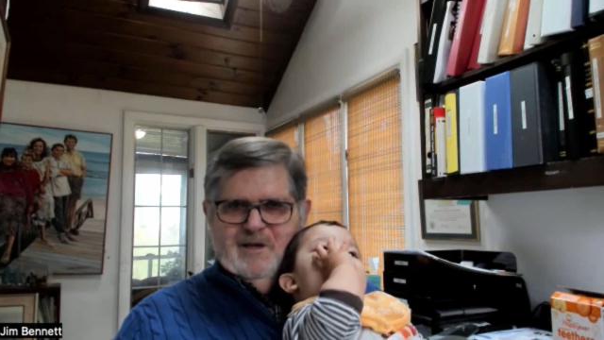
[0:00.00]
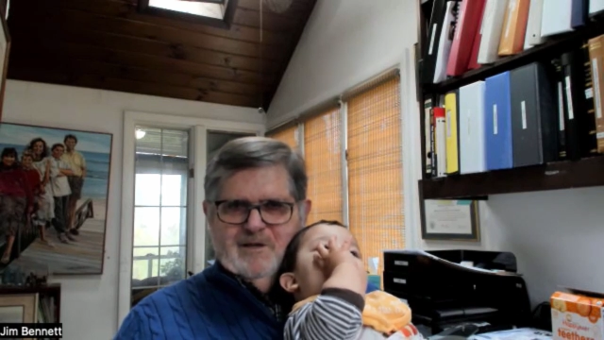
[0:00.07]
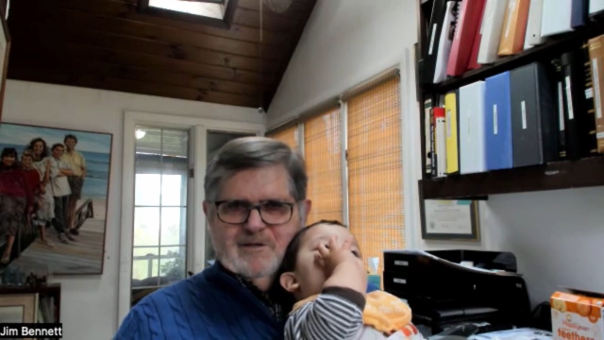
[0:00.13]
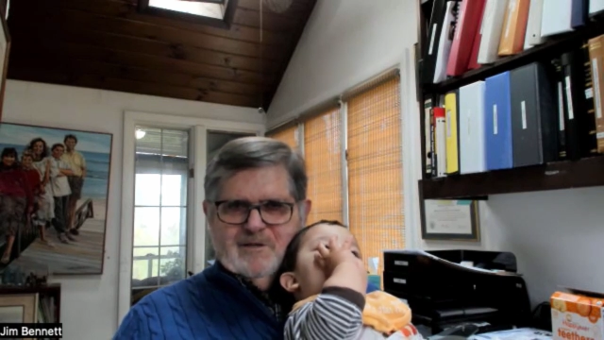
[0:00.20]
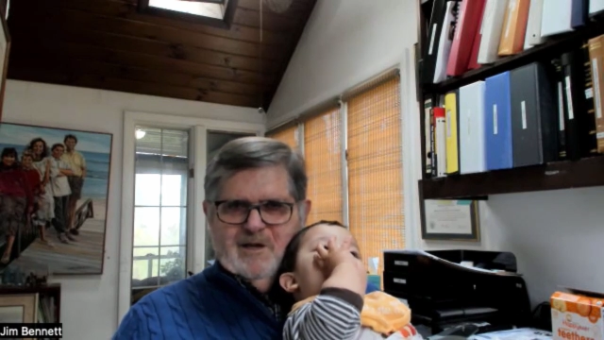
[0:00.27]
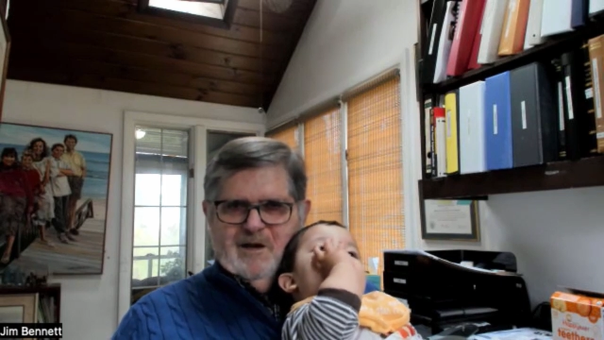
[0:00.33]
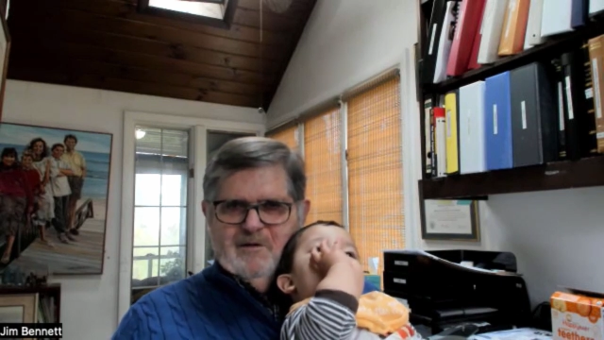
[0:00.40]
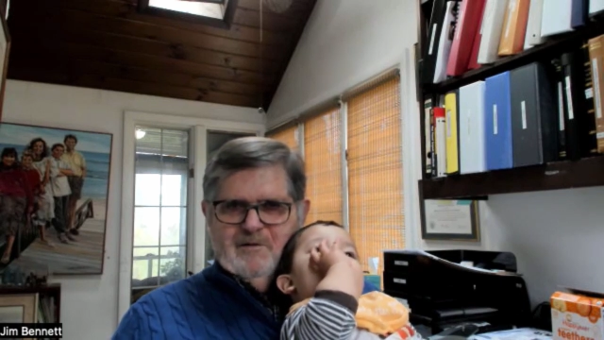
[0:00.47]

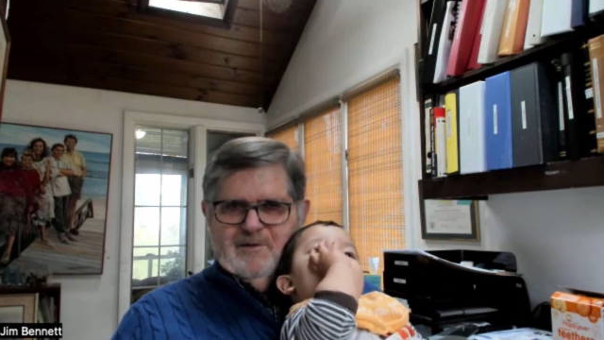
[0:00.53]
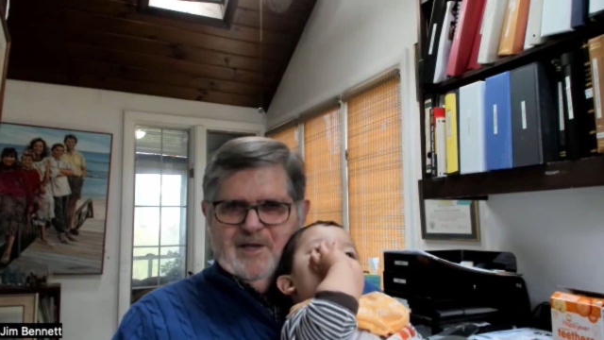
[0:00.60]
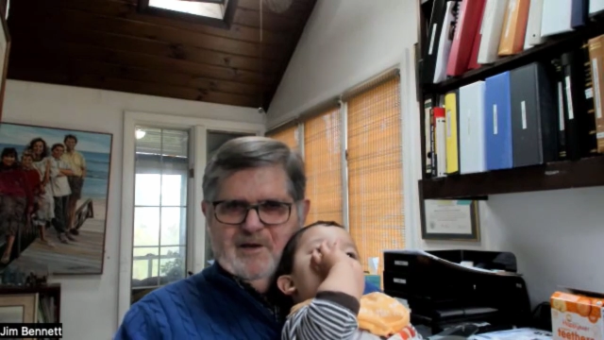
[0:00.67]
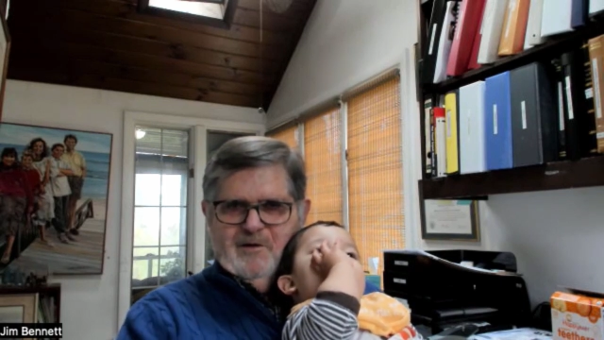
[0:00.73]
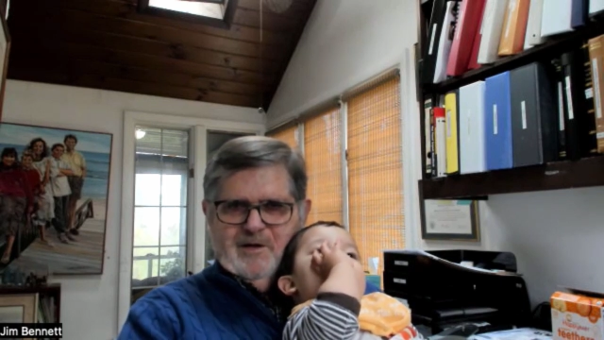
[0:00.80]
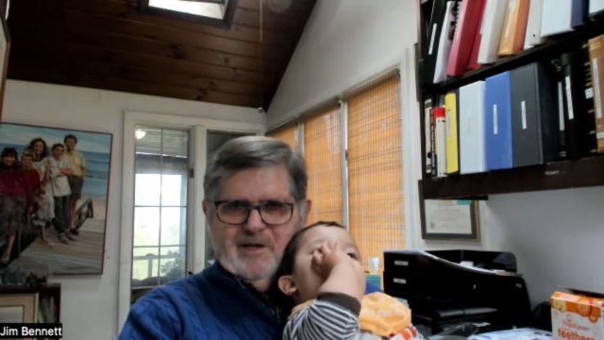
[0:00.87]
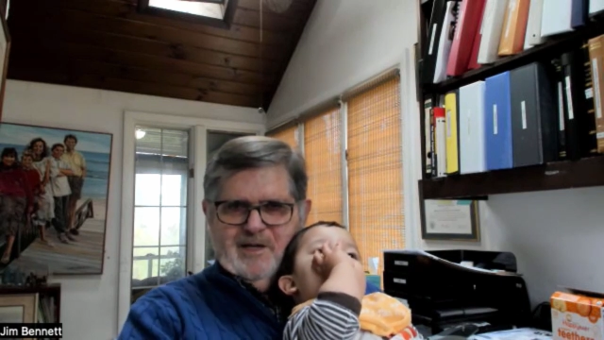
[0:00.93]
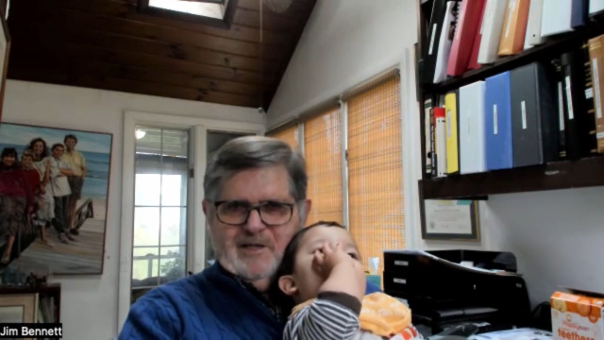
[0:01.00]
So they
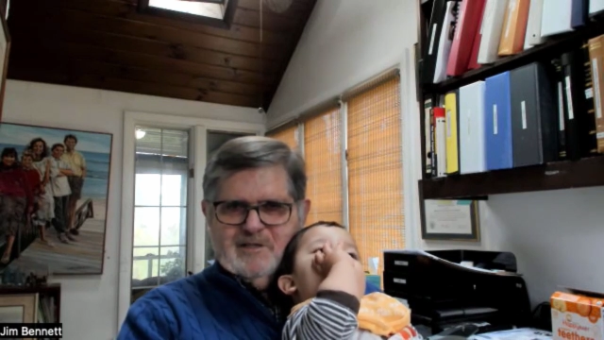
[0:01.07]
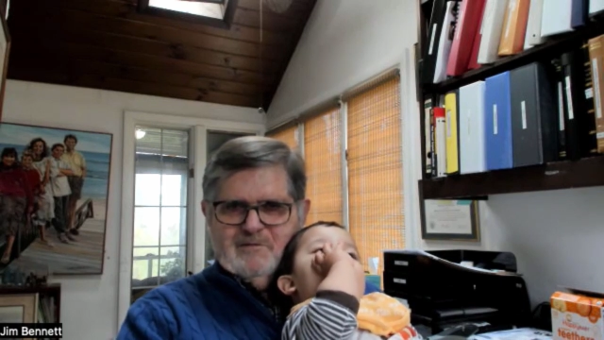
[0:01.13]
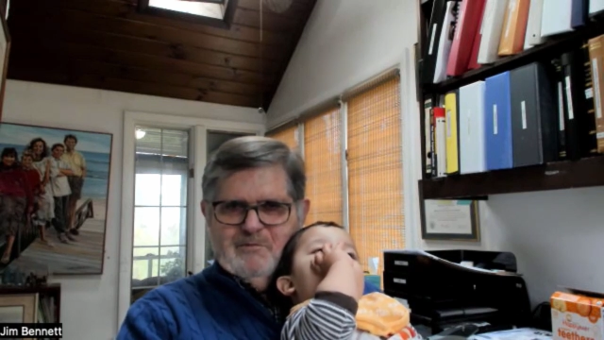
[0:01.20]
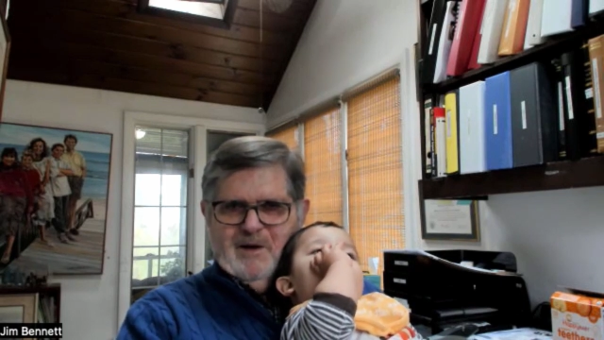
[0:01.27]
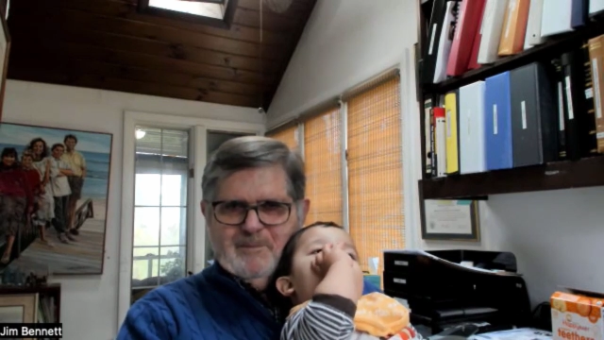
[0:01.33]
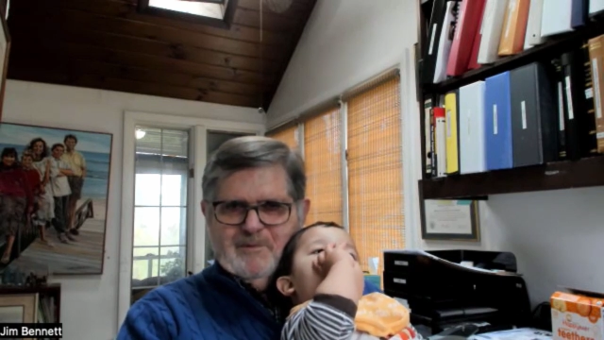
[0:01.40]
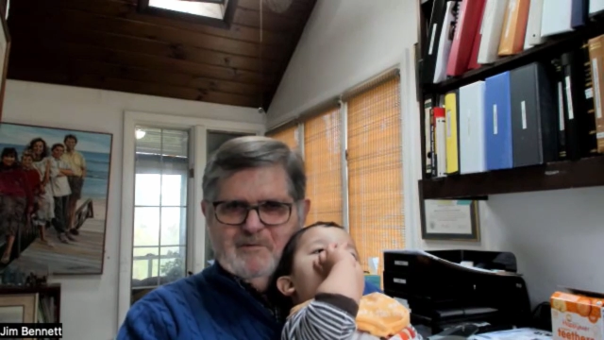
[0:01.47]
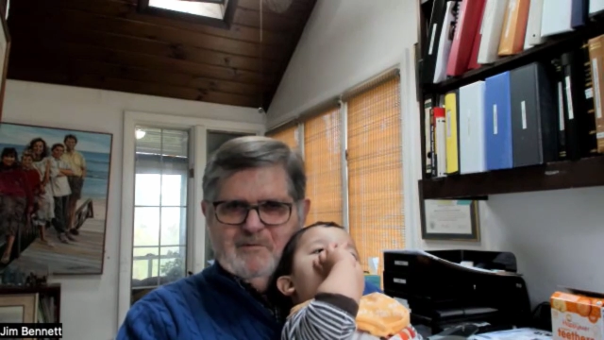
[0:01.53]
all get
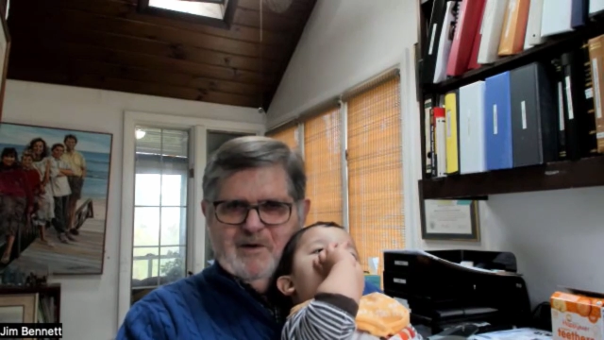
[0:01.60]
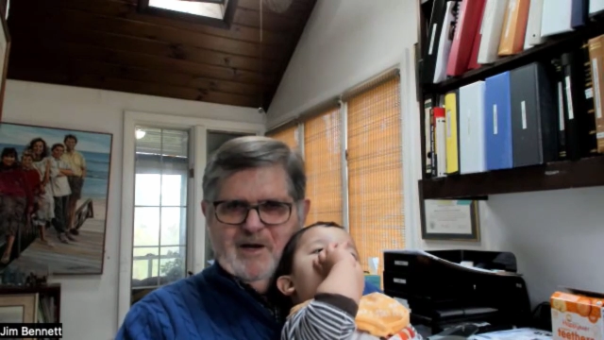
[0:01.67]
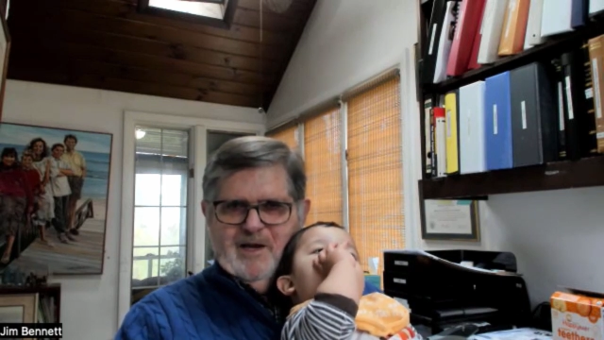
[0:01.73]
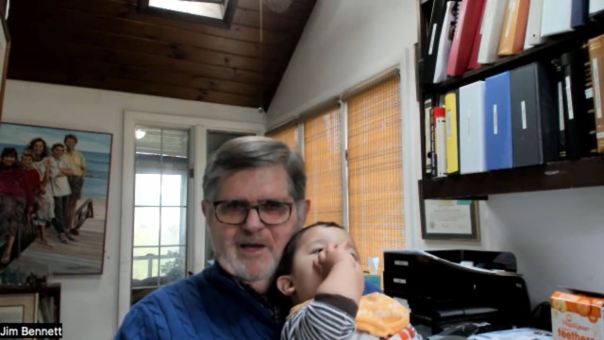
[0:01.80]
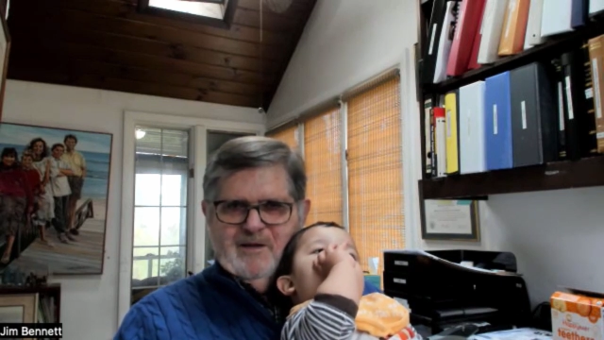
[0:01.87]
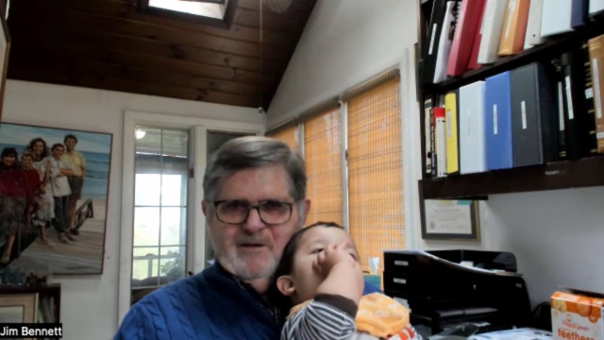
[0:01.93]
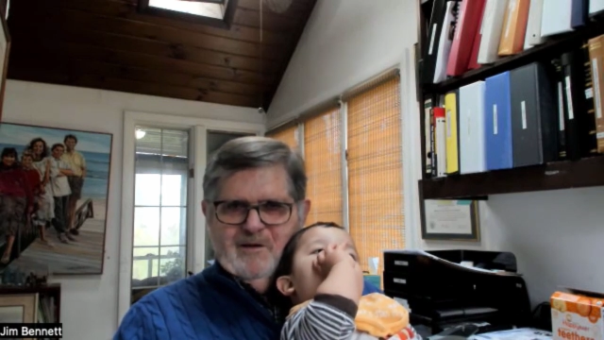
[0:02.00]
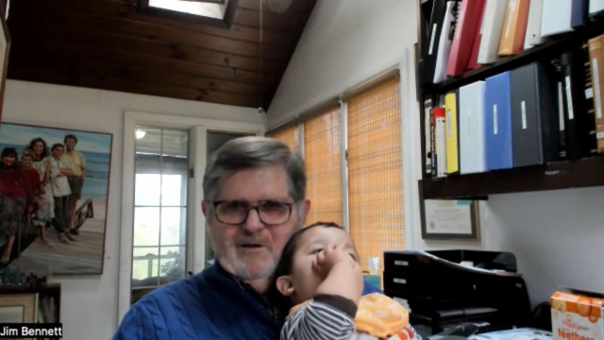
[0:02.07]
swept
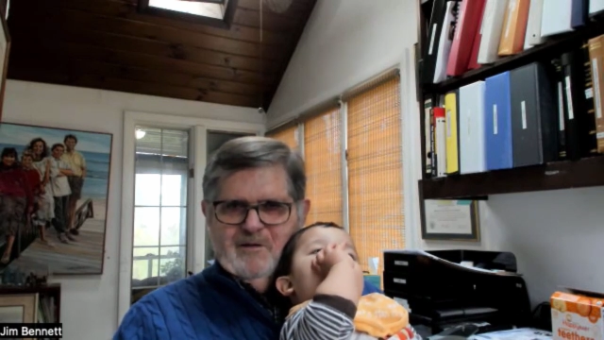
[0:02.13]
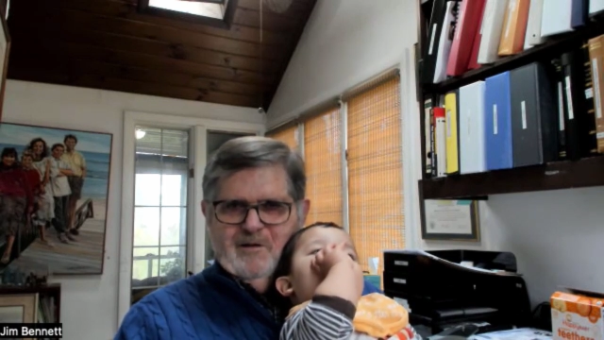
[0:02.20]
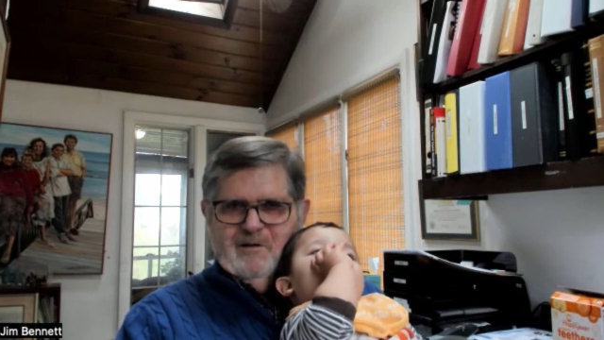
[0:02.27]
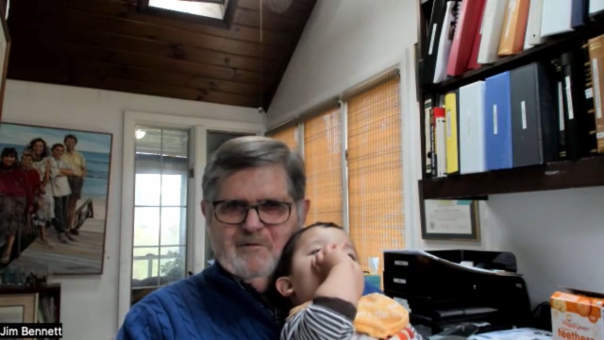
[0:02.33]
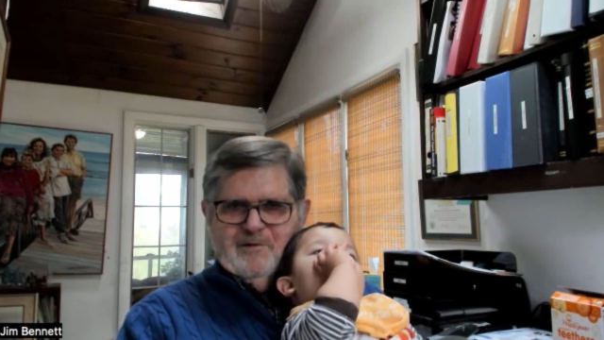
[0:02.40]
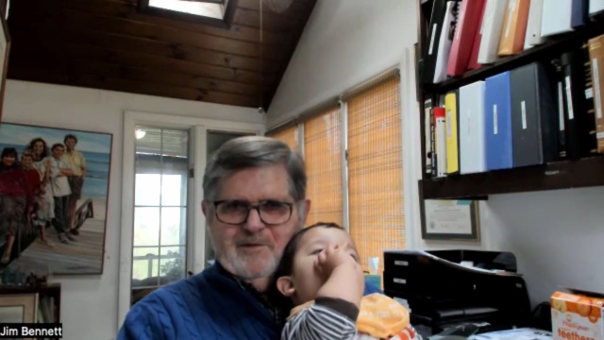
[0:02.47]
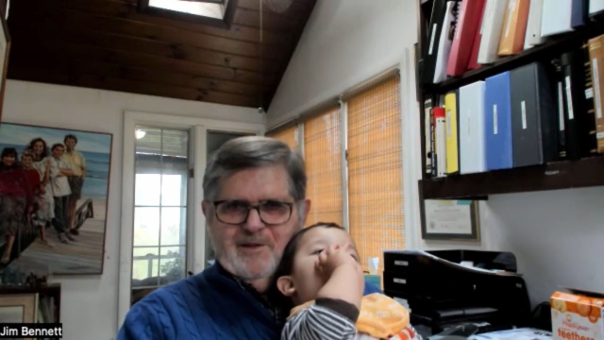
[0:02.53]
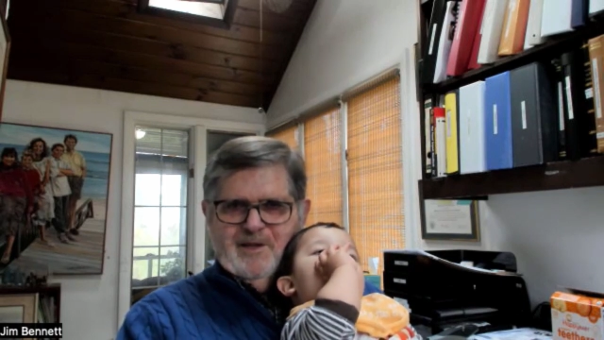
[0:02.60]
away
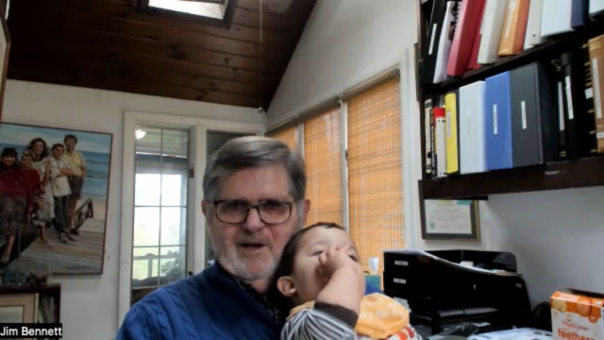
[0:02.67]
along with the